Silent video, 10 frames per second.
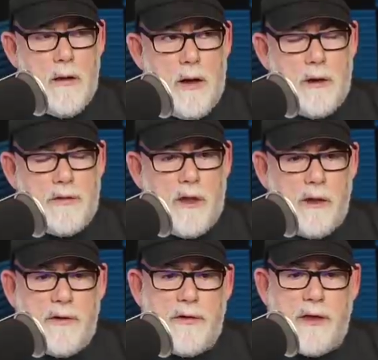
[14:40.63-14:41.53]
And I
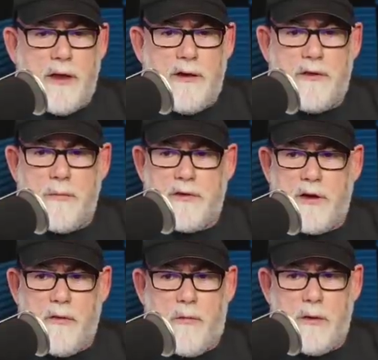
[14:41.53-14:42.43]
started thinking to
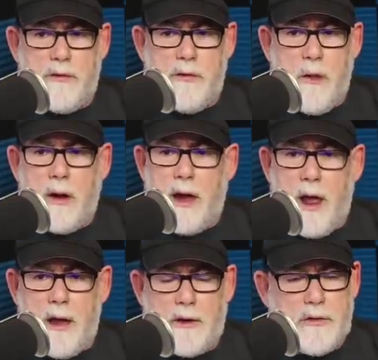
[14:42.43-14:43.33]
myself, well, do I
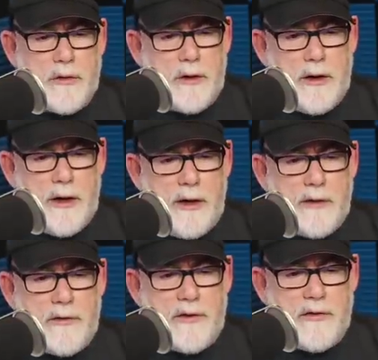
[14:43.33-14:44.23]
actually
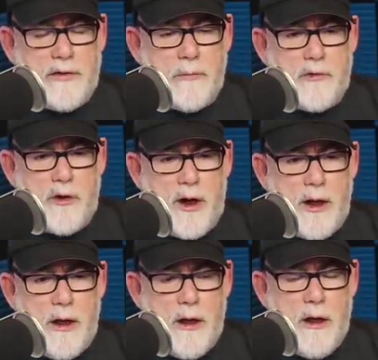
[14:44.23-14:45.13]
need a system
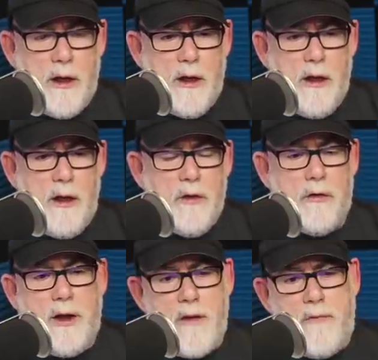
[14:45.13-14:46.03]
tray?
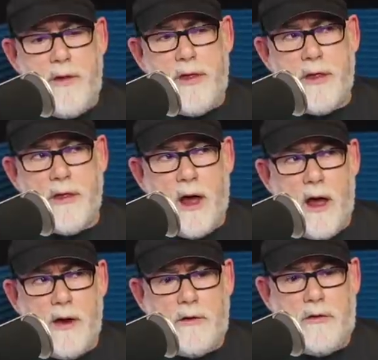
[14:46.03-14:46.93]
Could everything that
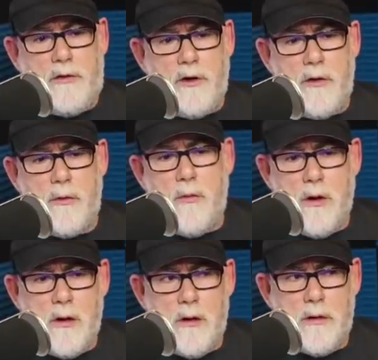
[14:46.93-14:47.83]
I do
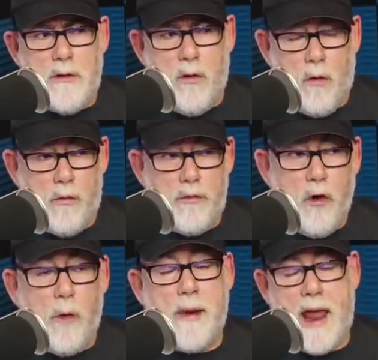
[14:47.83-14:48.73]
or
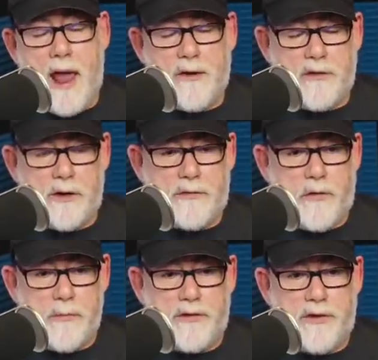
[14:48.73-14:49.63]
normally access
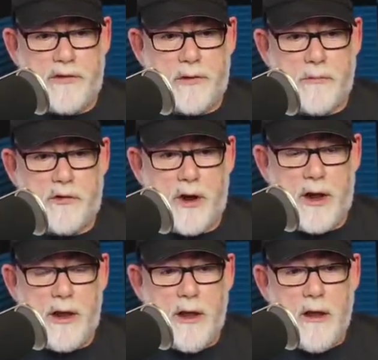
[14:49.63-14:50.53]
from a system
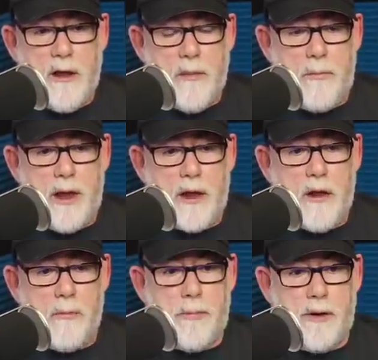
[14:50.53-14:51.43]
tray be
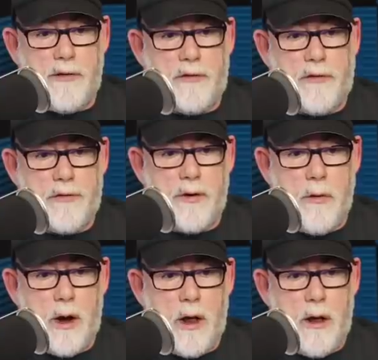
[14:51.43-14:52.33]
accomplished
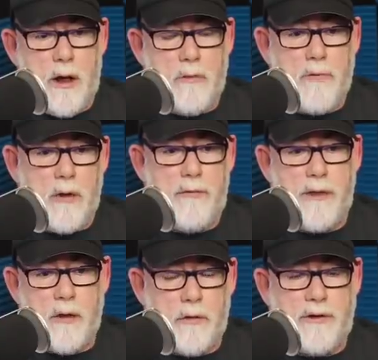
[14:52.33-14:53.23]
through a
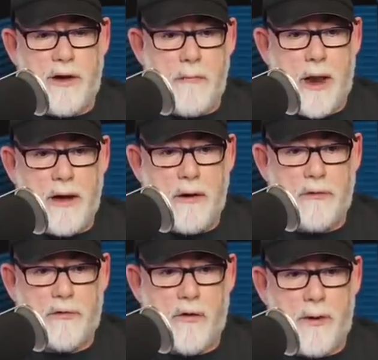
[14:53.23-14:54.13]
Rofi or a dmenu
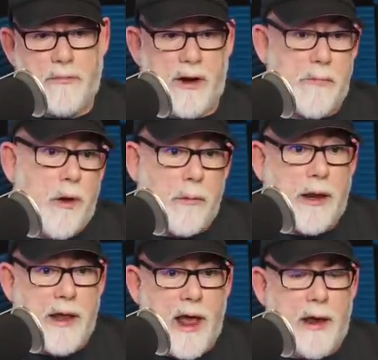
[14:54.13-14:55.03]
script? And it
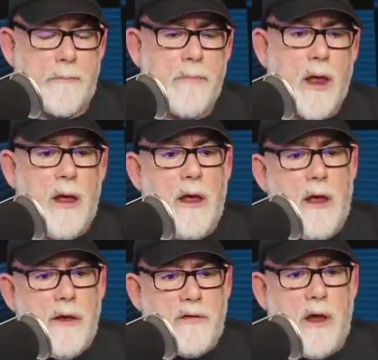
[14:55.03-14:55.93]
probably can.
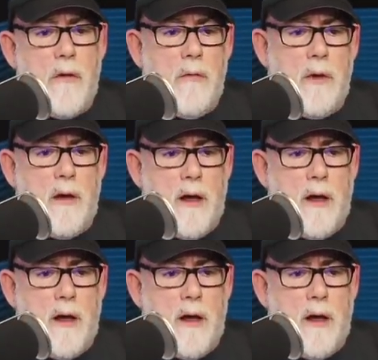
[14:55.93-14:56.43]
So